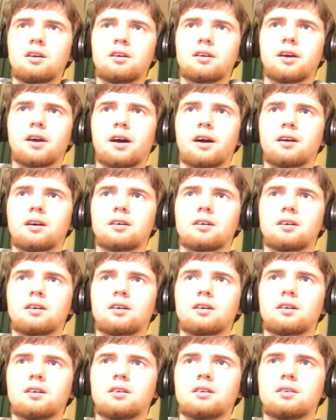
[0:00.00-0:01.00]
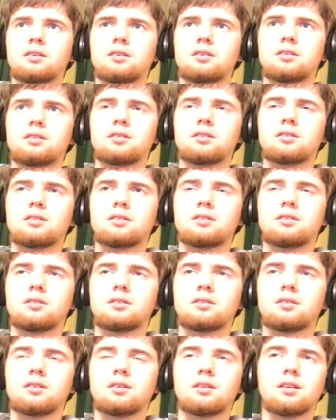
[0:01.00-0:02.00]
yeah,
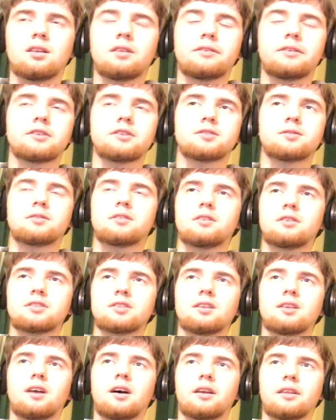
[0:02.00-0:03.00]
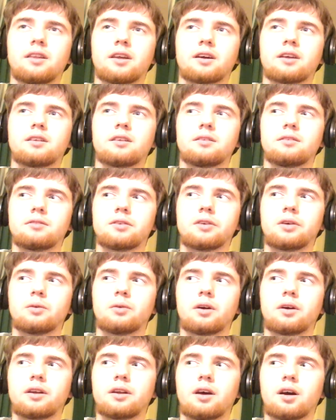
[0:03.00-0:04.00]
there's a lot of negativity
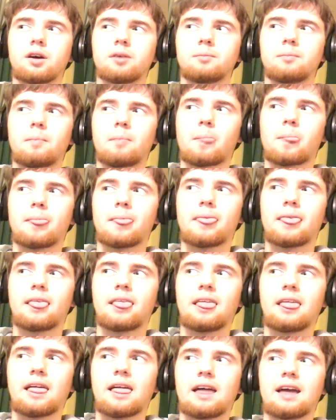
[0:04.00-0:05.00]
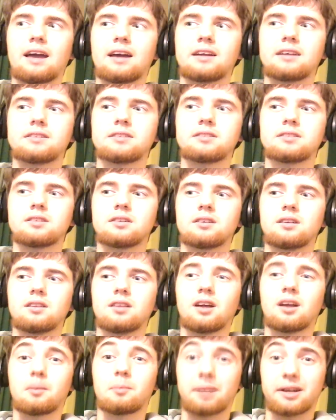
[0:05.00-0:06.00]
right now, and a
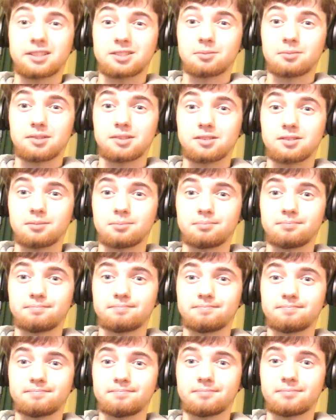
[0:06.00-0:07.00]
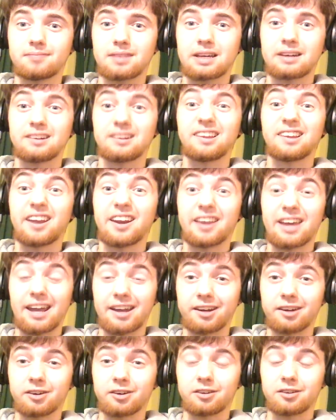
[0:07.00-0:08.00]
lot of pessimism, and a lot of
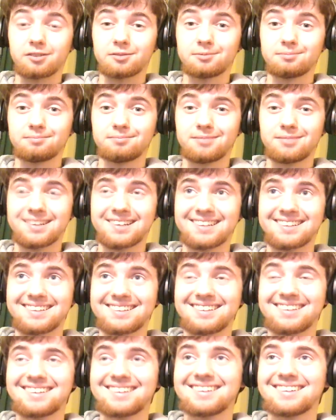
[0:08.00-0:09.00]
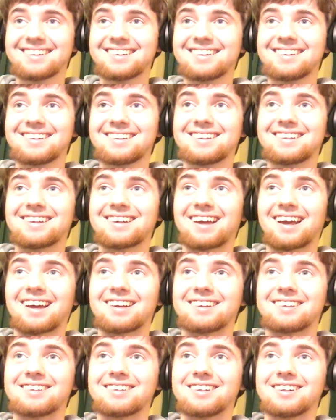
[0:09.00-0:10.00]
anger,
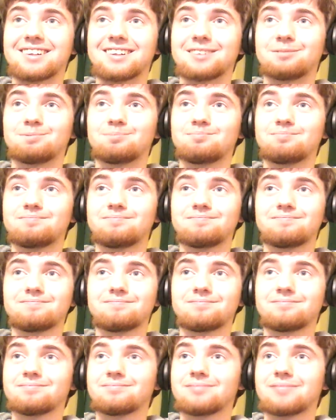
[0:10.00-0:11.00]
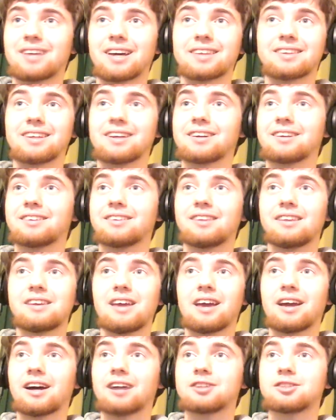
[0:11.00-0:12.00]
and at the end of the
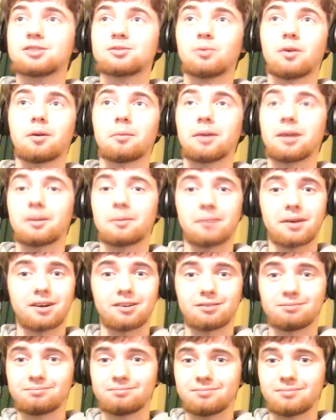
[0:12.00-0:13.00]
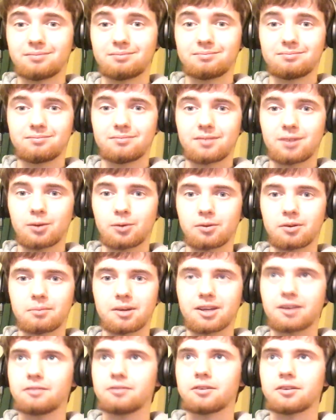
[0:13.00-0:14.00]
day, I just want to make it better. I want to
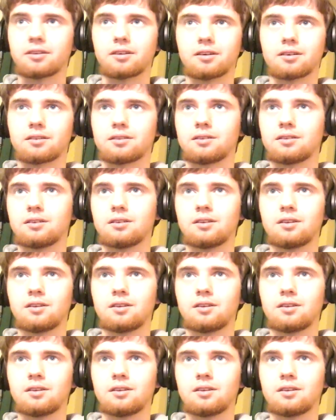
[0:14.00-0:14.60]
make everything